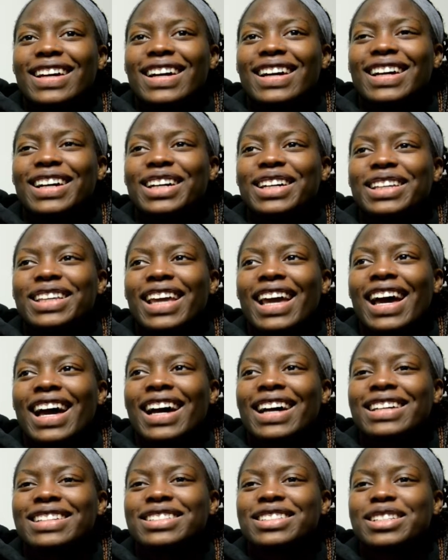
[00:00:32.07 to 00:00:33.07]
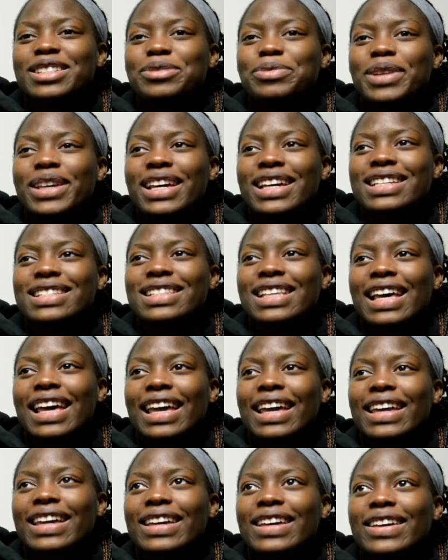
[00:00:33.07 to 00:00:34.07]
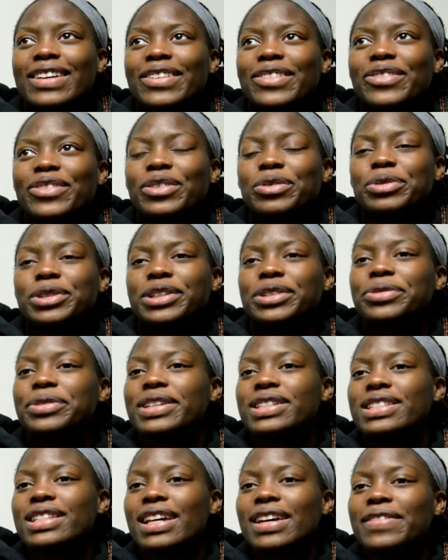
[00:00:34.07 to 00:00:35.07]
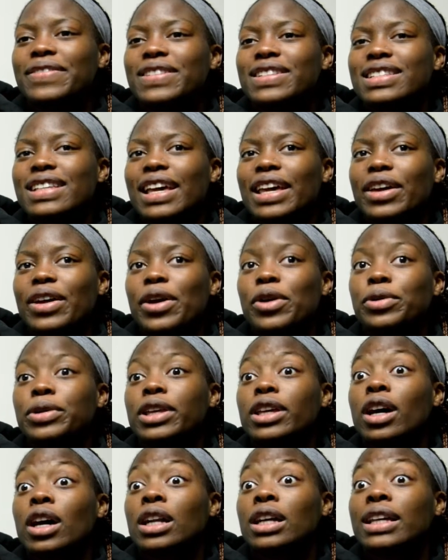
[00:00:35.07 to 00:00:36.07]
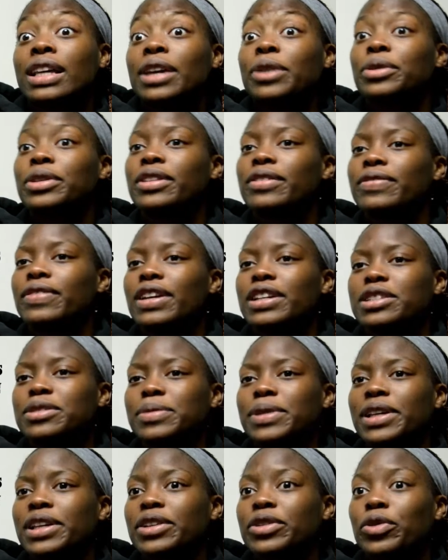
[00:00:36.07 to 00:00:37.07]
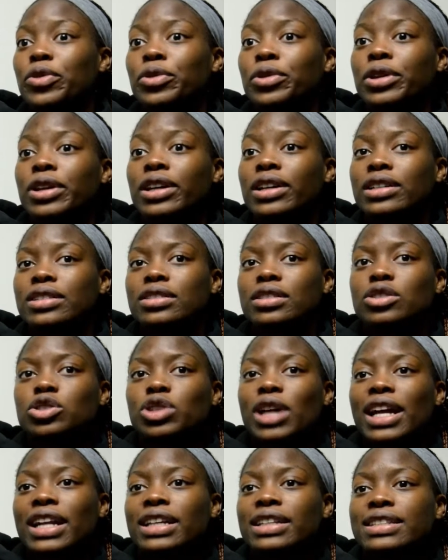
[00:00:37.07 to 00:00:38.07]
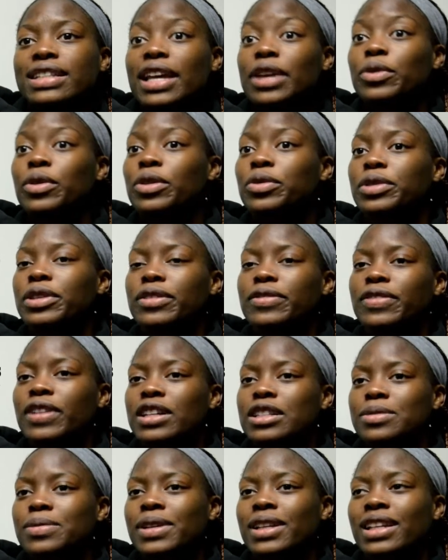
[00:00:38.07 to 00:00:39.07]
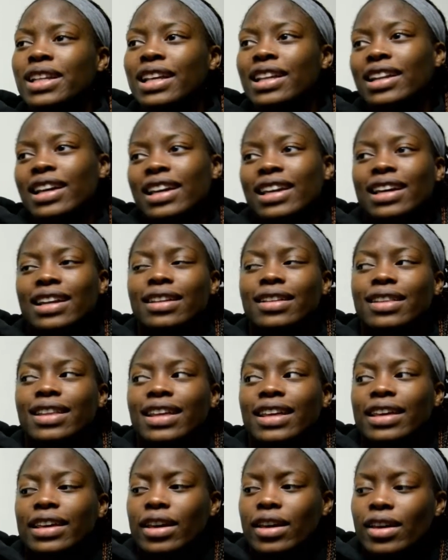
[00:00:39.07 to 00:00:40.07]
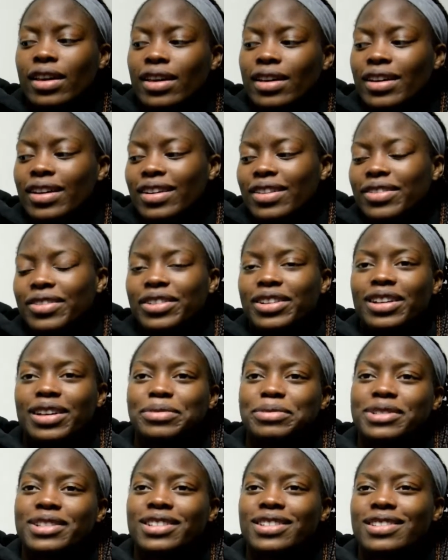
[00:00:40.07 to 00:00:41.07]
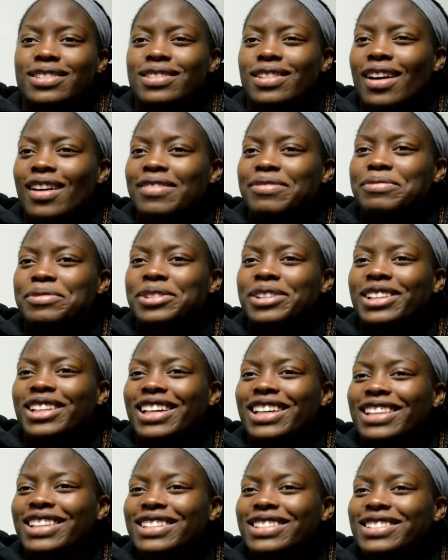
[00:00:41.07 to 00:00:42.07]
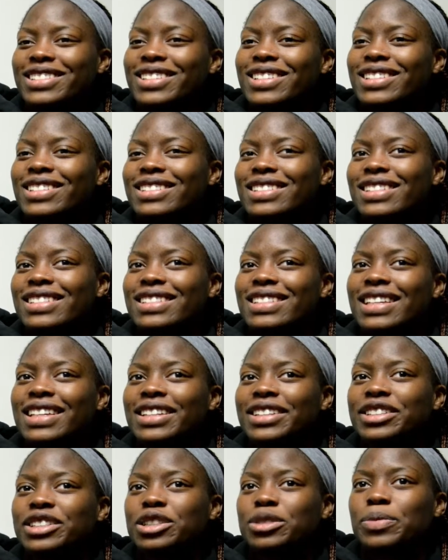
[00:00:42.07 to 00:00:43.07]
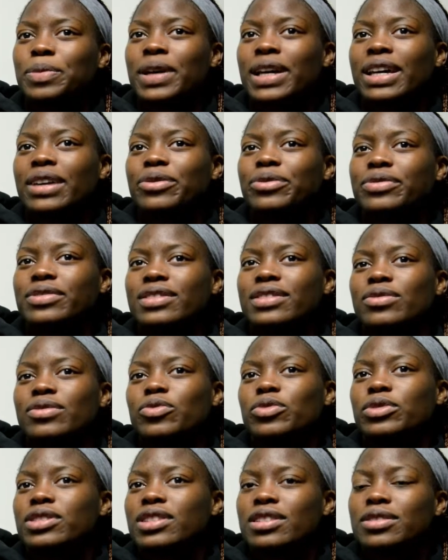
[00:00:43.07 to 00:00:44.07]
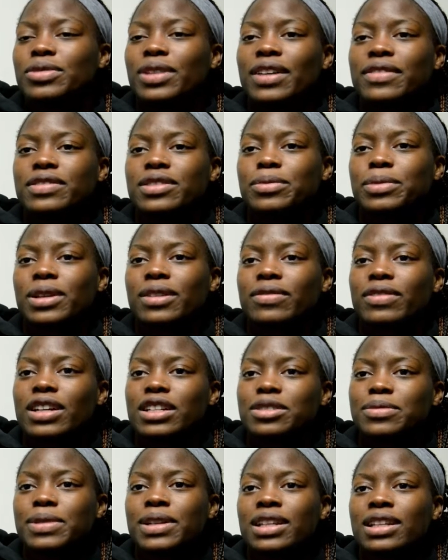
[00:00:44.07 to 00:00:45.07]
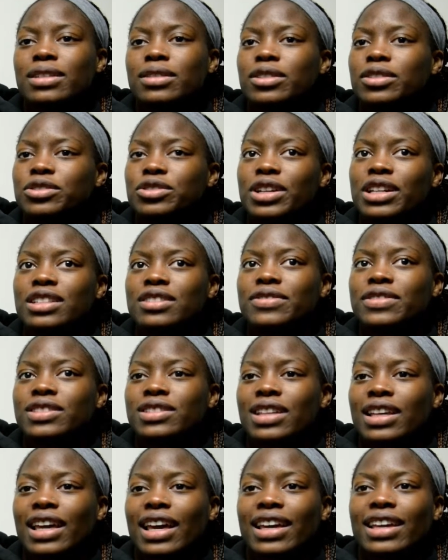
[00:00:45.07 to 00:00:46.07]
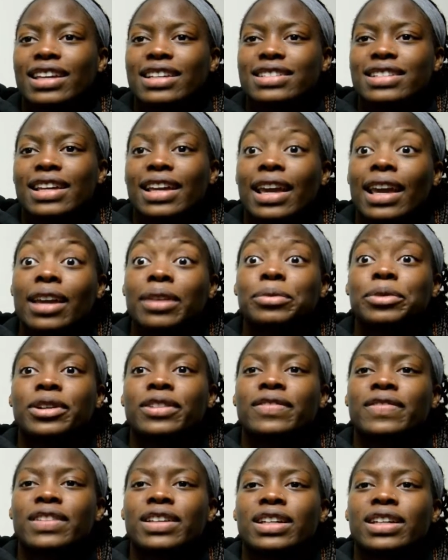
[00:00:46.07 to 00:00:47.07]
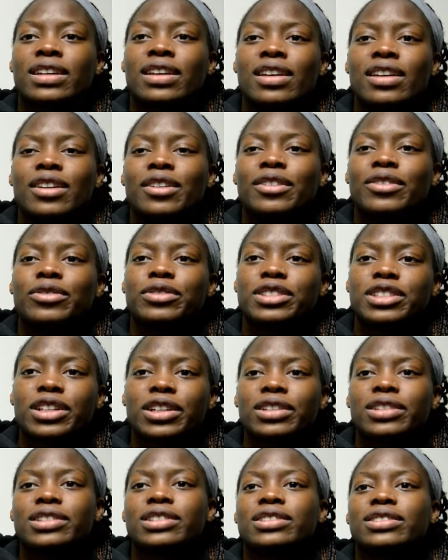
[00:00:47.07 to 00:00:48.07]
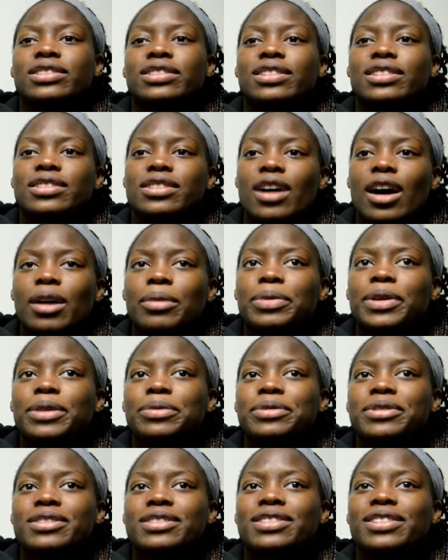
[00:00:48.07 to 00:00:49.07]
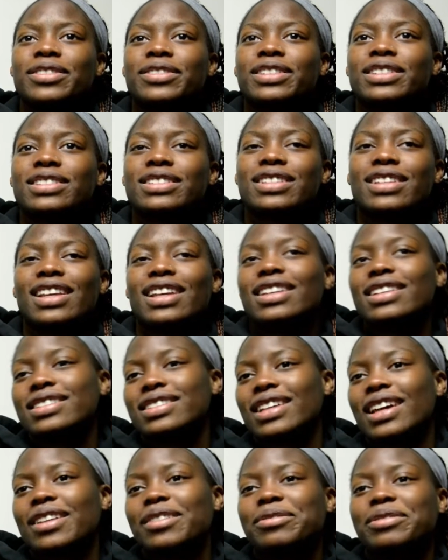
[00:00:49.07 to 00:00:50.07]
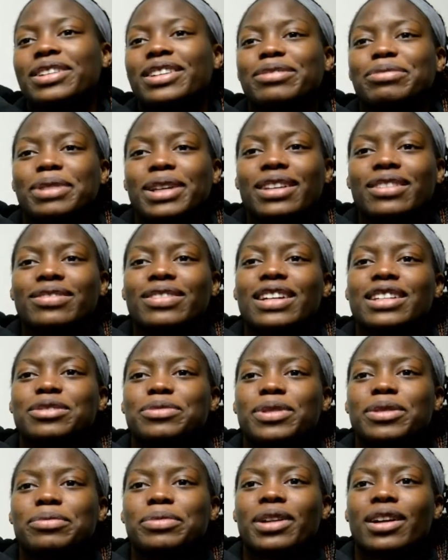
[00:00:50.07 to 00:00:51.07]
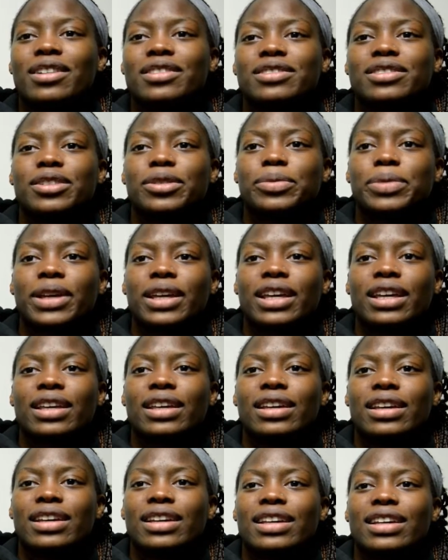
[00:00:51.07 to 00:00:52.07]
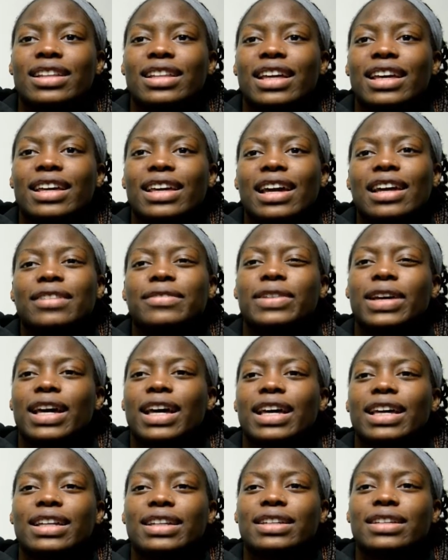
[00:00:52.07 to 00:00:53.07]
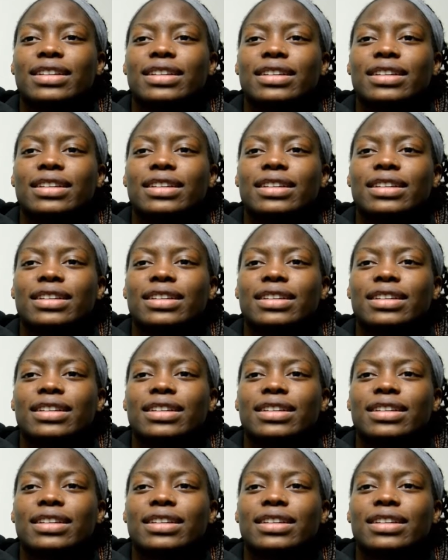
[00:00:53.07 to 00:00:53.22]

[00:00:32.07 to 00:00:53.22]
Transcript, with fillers: Uh, yeah, it's just because like when we're doing stuff, it's like, oh, Keyonna, get with the freshman, or try to take one with a freshman, and I kind of think, well, I'm still a sophomore, like, there's juniors and seniors, but since we have so many freshmen and new transfers, like, I guess I am one of the returners or the top people, so it's, it is kind of weird being a freshman, but also being, like, kind of ahead.